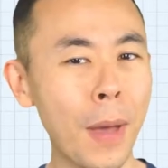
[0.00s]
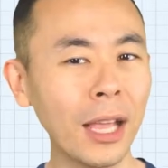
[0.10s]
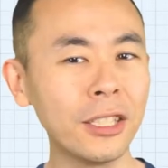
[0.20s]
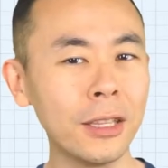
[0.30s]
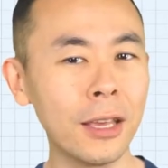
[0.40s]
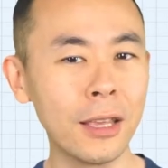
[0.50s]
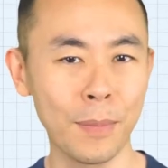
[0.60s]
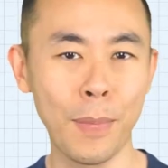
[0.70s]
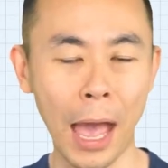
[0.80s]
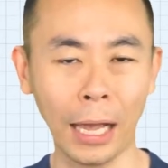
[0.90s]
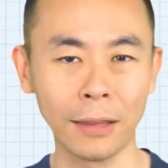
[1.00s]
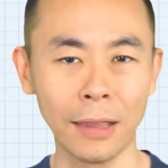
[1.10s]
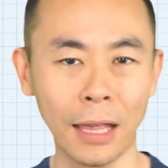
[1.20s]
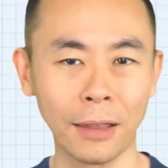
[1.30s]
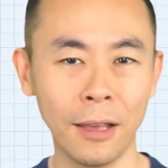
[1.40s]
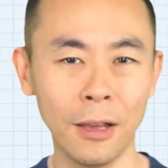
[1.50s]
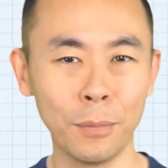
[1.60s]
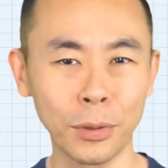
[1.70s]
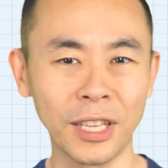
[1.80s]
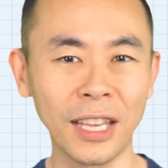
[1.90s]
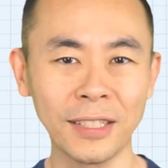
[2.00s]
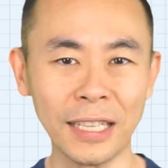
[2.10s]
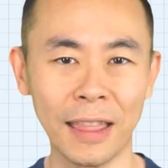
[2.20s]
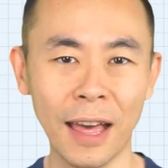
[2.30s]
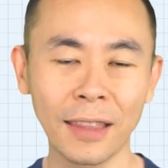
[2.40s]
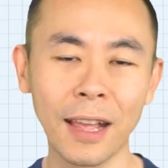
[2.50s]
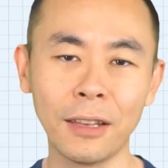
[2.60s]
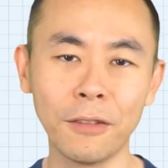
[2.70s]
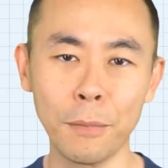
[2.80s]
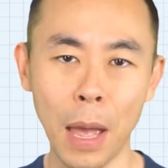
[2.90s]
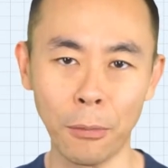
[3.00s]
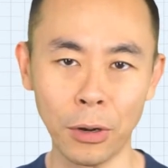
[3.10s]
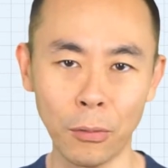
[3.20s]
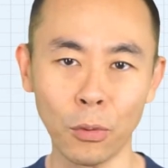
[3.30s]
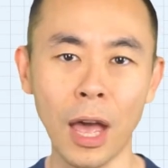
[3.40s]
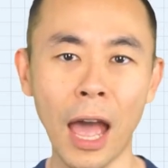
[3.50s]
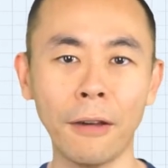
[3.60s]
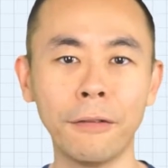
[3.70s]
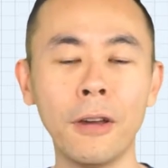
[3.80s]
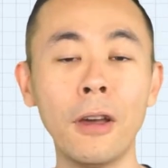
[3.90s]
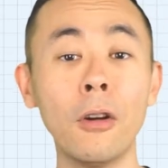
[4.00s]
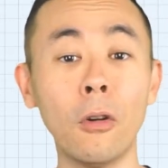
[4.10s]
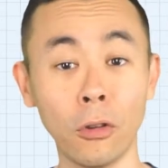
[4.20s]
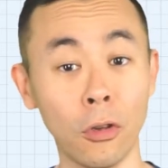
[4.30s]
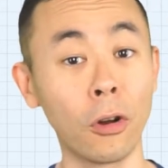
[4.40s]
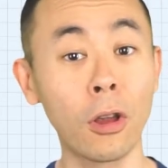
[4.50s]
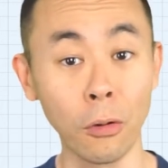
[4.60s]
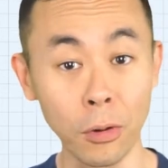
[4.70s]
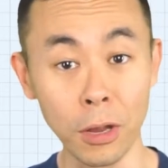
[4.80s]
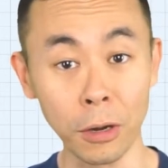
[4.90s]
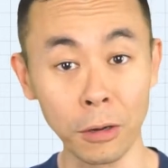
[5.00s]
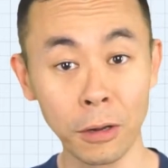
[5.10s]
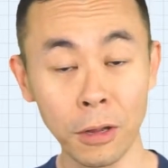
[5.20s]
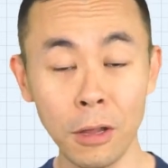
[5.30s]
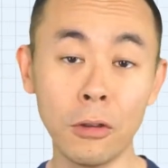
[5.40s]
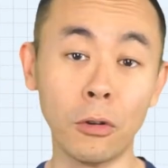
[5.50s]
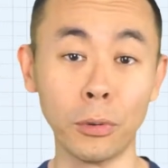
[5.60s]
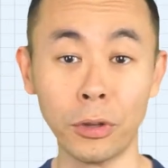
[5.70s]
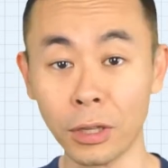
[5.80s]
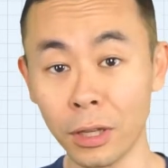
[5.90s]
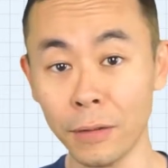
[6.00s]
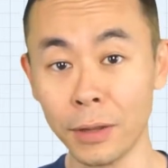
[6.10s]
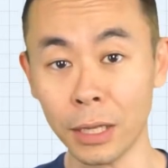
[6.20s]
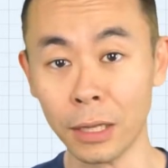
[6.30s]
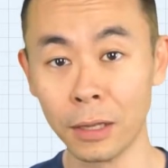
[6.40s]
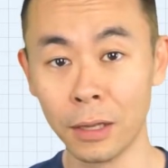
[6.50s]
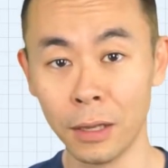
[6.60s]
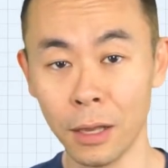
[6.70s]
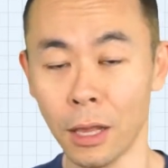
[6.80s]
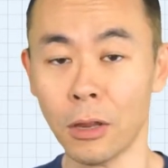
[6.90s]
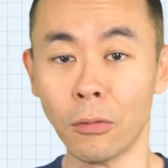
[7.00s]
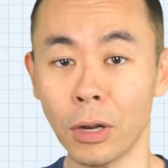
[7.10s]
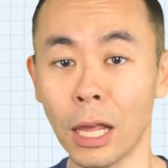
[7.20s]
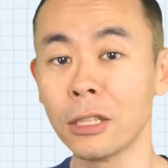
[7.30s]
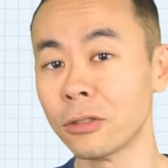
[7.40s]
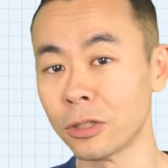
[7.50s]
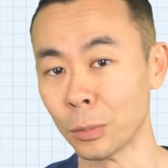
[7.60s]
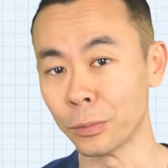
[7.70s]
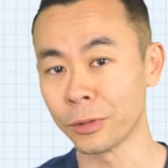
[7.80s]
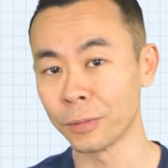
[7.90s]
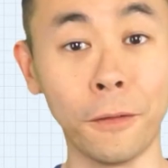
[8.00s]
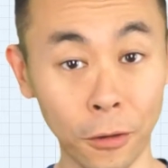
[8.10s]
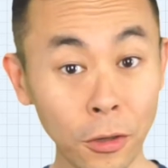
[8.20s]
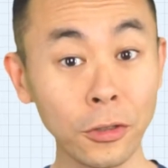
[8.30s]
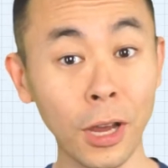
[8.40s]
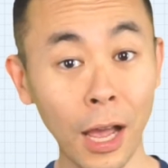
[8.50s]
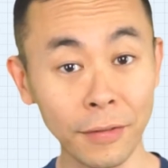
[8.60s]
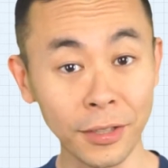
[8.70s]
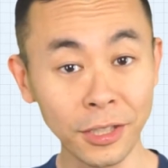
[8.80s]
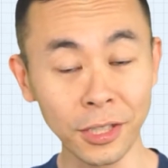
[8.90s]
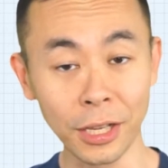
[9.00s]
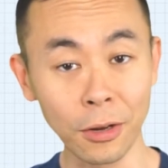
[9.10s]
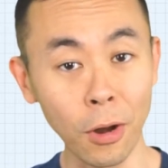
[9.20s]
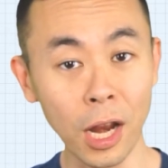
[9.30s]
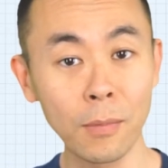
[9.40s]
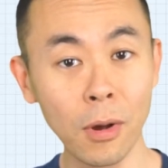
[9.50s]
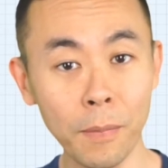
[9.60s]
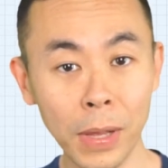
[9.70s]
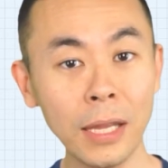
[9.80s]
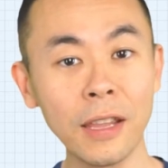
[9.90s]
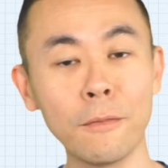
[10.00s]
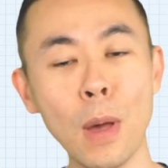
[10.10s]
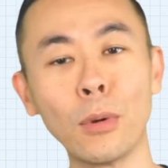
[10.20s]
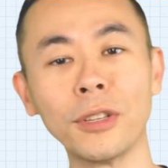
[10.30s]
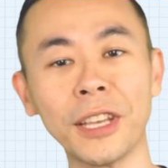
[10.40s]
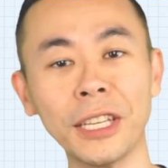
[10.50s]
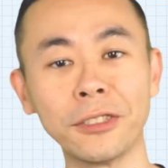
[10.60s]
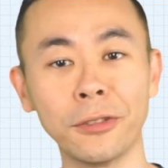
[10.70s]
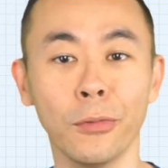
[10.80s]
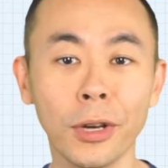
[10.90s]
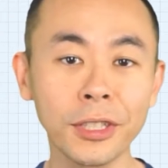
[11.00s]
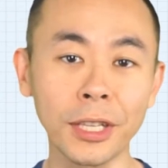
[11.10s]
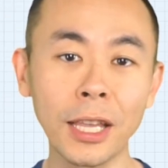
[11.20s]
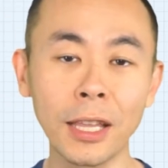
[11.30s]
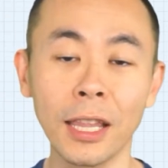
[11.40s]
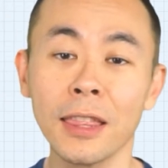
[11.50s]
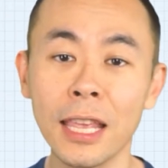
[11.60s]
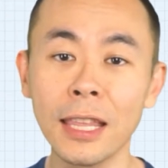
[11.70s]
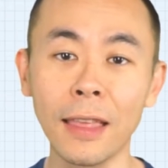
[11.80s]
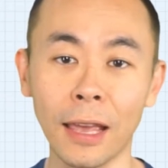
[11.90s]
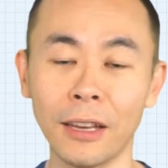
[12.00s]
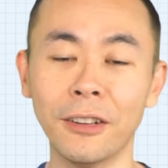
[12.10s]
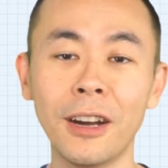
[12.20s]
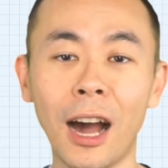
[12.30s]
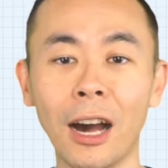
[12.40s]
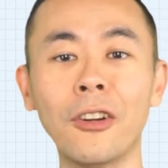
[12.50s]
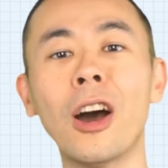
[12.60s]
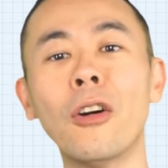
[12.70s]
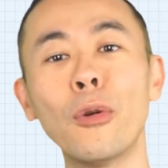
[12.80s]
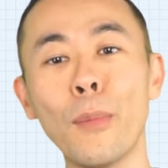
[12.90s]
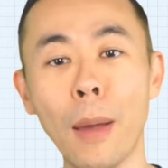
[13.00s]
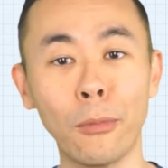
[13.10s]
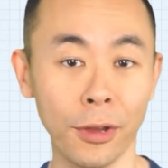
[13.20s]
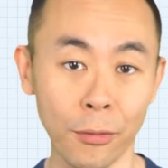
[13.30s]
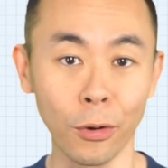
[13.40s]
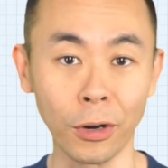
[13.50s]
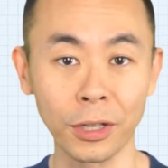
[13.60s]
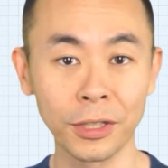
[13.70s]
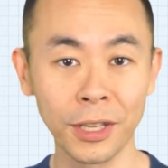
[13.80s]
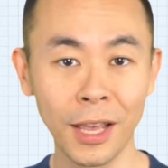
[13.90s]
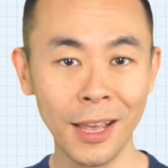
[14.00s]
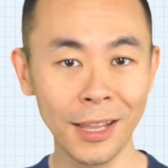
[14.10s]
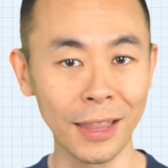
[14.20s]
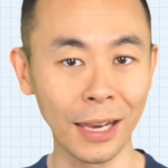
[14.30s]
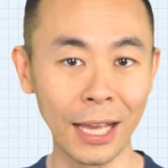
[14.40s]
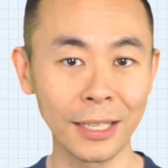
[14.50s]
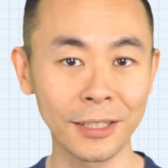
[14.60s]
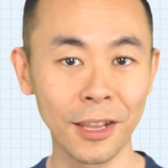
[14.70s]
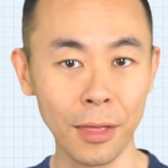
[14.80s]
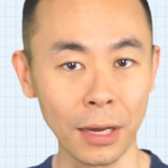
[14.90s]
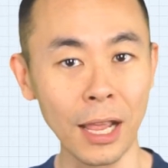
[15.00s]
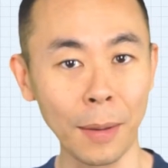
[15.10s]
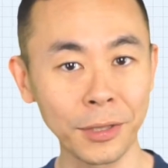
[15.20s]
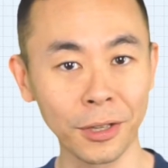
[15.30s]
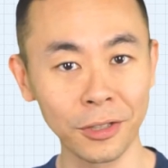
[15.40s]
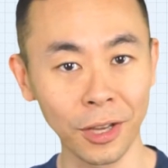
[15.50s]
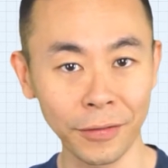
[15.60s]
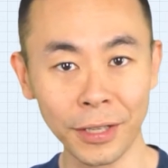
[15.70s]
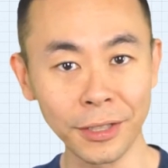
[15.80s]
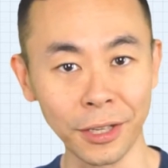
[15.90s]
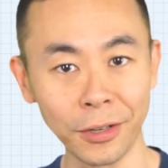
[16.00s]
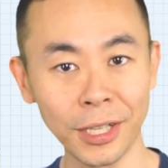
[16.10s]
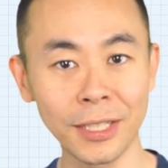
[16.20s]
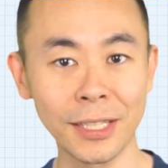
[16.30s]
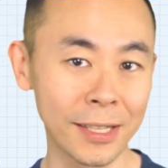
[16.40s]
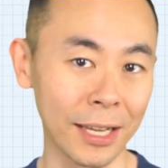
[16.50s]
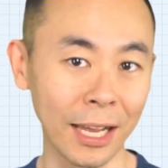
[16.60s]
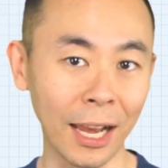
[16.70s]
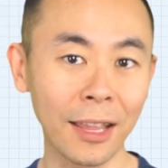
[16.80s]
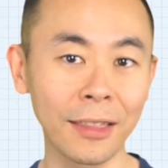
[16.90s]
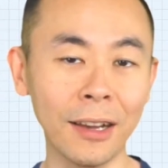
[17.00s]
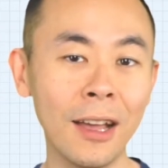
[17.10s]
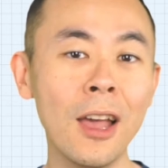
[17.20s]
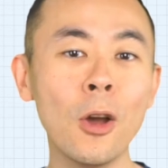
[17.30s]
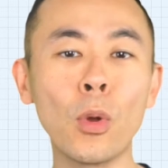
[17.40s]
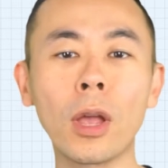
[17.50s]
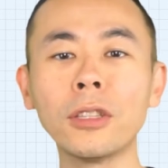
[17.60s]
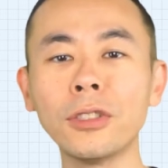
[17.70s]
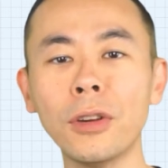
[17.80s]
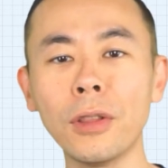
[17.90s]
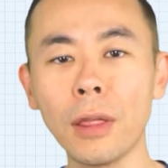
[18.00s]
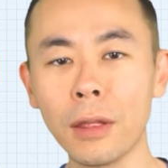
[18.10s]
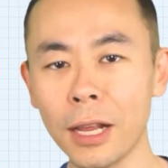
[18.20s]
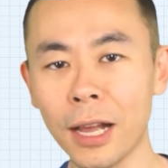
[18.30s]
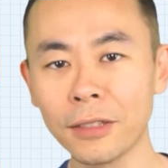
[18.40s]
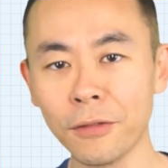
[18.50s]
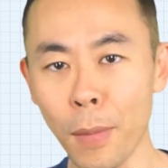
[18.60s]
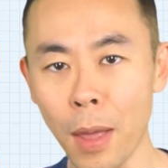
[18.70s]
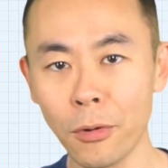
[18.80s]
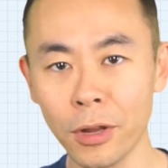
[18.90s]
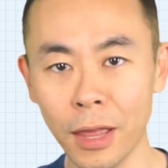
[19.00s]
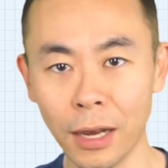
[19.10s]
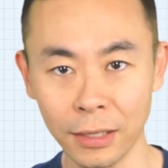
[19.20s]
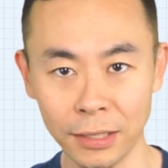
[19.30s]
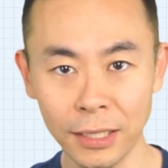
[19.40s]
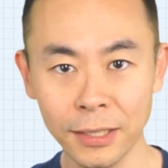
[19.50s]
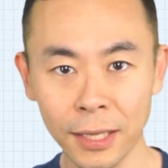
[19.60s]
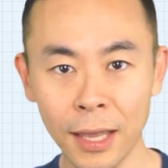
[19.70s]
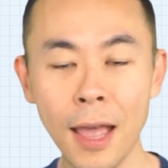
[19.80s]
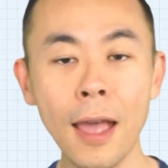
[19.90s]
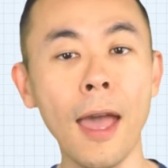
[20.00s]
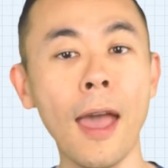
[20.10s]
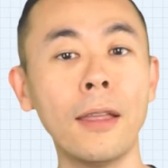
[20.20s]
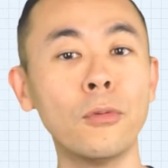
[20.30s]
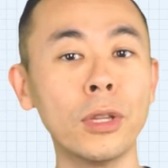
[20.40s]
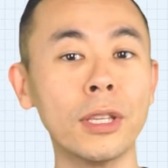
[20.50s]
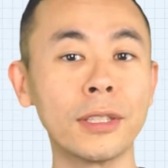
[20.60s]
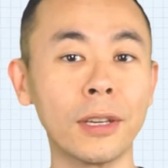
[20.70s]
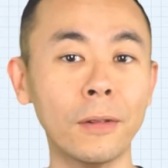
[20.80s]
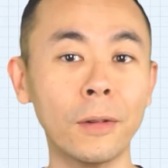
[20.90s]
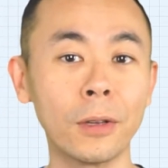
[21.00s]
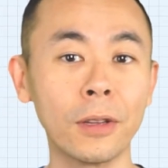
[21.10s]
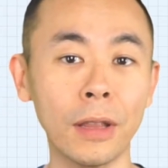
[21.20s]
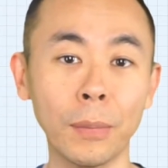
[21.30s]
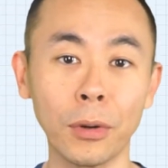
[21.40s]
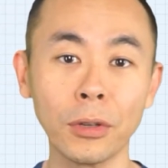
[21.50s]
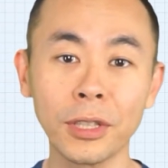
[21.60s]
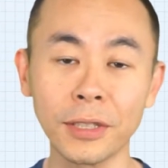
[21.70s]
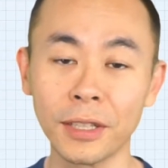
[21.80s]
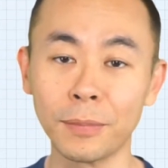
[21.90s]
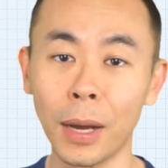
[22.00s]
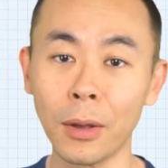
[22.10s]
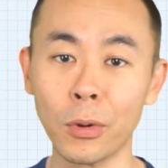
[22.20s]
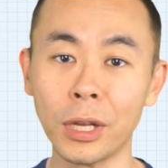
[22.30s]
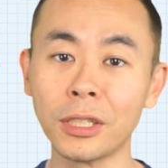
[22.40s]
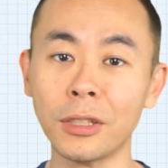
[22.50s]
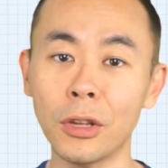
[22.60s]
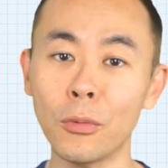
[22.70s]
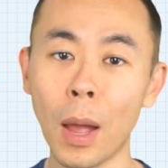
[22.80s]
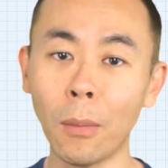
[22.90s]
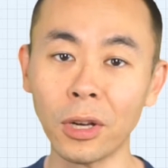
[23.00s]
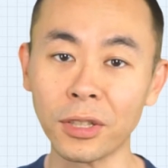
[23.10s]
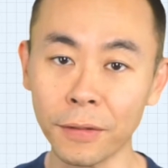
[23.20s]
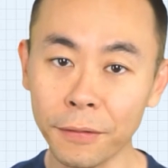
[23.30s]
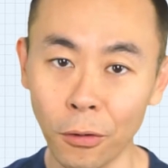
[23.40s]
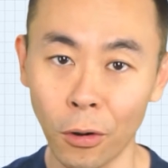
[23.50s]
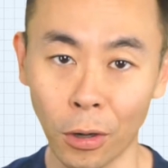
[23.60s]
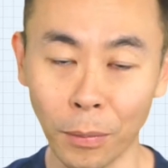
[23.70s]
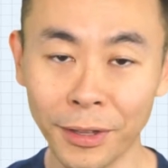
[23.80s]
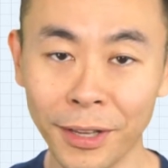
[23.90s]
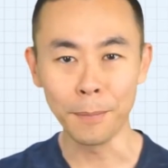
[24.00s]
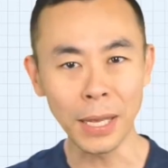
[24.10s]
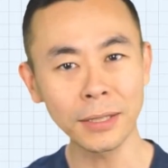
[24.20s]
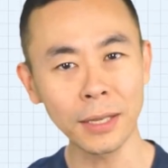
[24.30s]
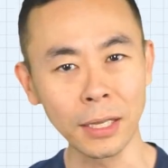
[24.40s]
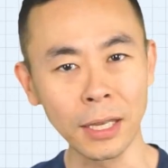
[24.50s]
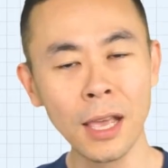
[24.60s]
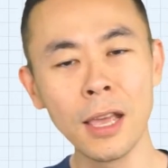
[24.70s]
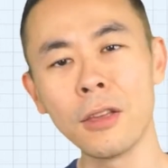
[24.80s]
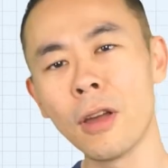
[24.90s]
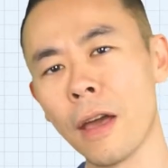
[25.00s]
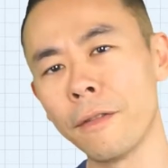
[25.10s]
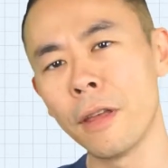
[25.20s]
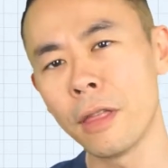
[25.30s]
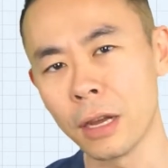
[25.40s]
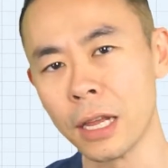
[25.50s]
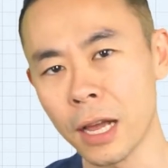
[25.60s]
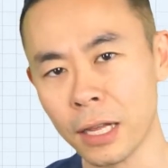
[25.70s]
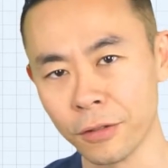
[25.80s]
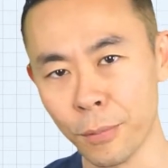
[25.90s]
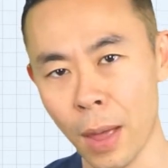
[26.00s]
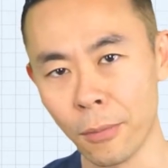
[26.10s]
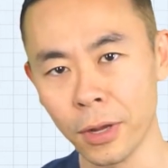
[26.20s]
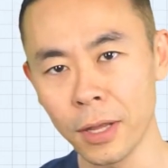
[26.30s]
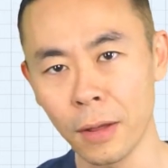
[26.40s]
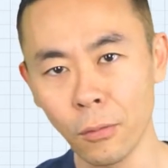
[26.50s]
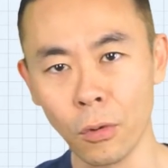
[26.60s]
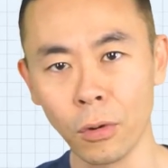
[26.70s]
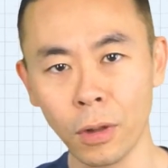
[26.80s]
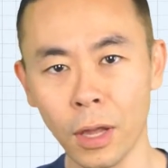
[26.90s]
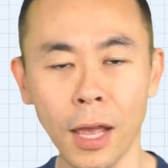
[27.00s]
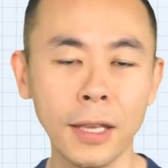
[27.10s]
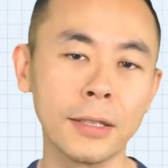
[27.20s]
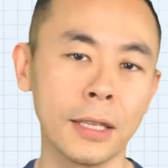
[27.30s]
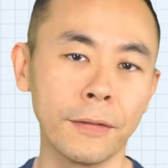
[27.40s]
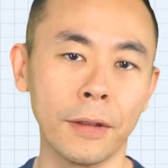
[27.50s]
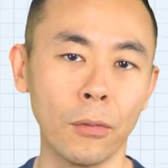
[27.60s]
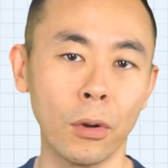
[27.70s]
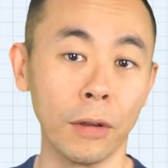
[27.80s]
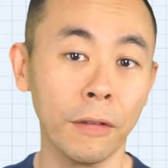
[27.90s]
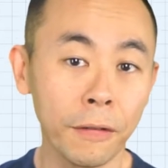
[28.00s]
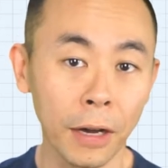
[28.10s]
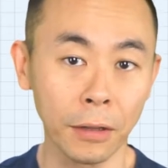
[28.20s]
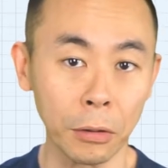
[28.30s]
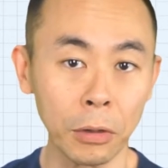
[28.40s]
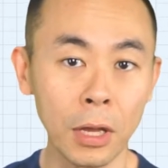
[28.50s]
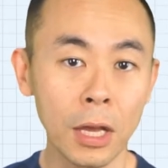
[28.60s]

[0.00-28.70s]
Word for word: Imagine the impact that possessing that kind of memory would have on your career, your productivity, in your relationships. For you to have such an incredible ability of memorization, we're seeing in detail how our memory works. In the last three episodes of this series, Study Arata, we got to know the three kinds of memory that exist, and we discovered the processes by which new memories are formed. Basically, you have three kinds of memory that work as if they were a funnel.